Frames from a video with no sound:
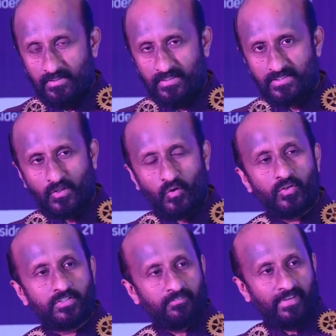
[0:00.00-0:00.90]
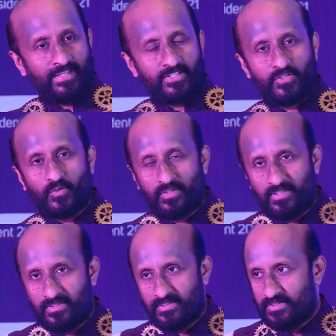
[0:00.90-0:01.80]
The scrolls of gratitude
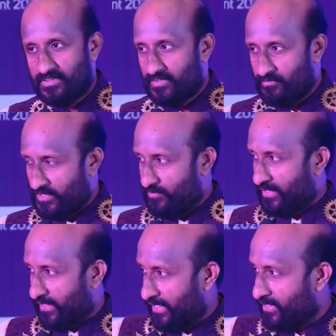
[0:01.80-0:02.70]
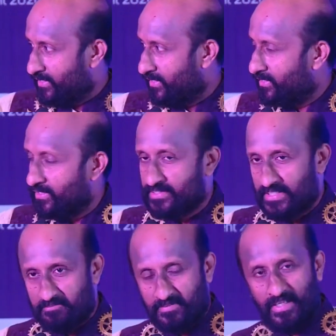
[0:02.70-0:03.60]
which we created and
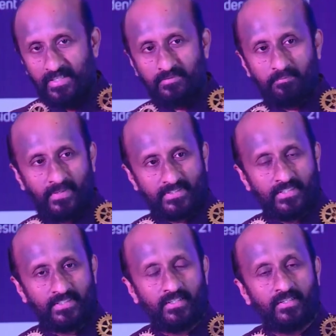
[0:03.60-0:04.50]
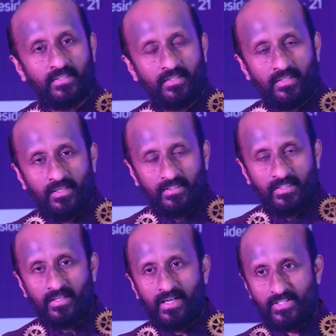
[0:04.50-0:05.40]
conceived and presented at the
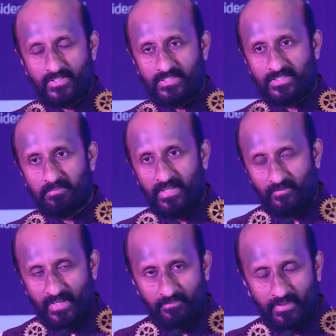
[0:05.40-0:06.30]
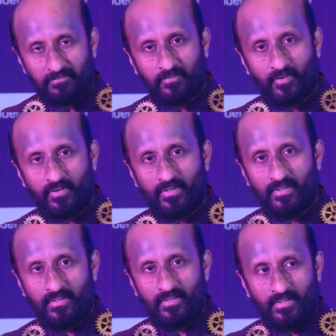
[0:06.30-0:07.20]
International Assembly when I went
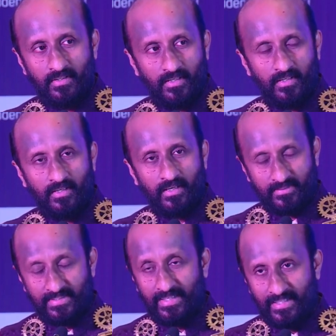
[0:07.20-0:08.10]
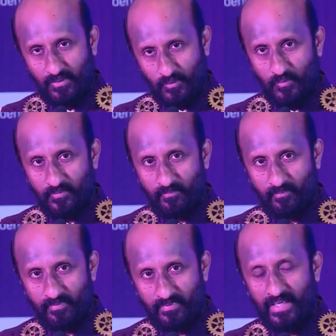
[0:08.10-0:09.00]
at San Diego,
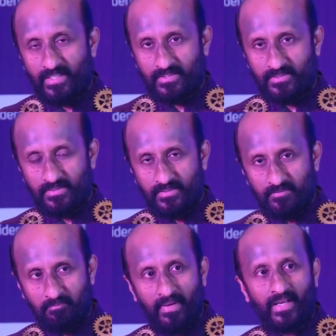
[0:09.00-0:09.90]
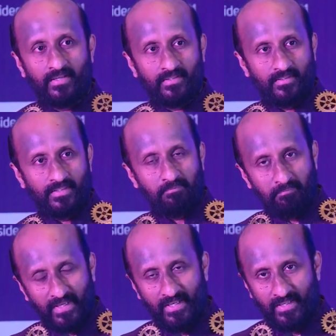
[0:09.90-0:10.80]
that made the
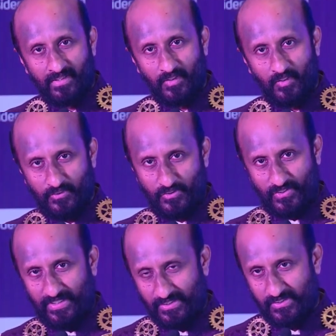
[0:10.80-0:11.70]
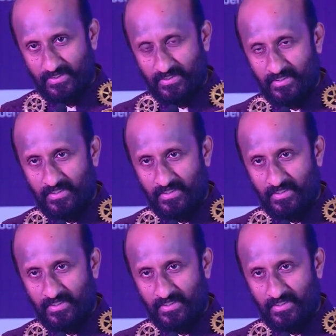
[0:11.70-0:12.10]
beginning of a change.